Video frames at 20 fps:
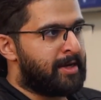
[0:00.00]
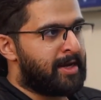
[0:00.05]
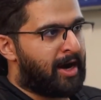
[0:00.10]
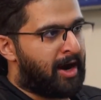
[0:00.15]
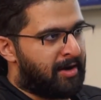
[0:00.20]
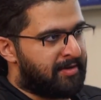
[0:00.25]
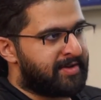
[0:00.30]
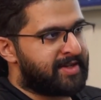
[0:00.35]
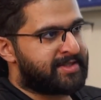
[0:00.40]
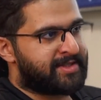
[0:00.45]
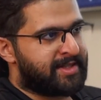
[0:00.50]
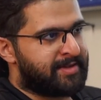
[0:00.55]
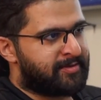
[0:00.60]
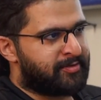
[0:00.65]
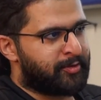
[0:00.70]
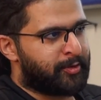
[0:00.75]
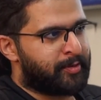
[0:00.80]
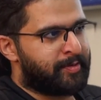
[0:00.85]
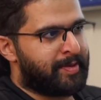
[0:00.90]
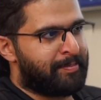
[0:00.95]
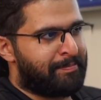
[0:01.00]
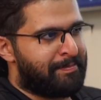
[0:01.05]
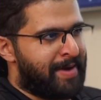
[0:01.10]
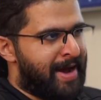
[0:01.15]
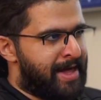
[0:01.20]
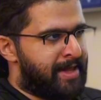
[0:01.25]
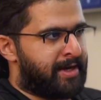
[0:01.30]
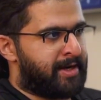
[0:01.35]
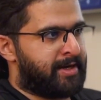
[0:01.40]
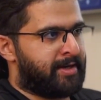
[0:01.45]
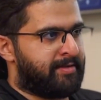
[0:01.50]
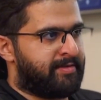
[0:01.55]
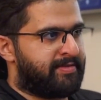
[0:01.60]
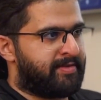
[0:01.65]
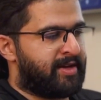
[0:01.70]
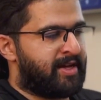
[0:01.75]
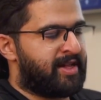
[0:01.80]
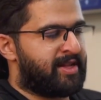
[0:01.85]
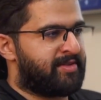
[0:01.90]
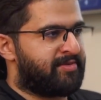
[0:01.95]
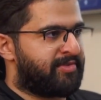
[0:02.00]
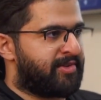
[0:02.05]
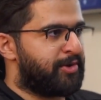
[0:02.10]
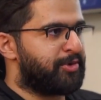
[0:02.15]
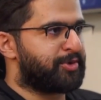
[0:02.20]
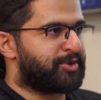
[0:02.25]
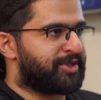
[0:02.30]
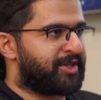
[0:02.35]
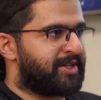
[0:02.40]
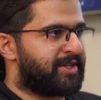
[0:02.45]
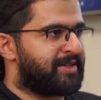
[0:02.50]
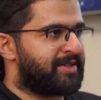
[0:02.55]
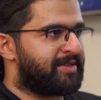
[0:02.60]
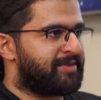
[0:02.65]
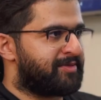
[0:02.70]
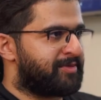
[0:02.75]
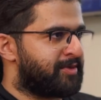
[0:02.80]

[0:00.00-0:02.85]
obviously it would be better in future. It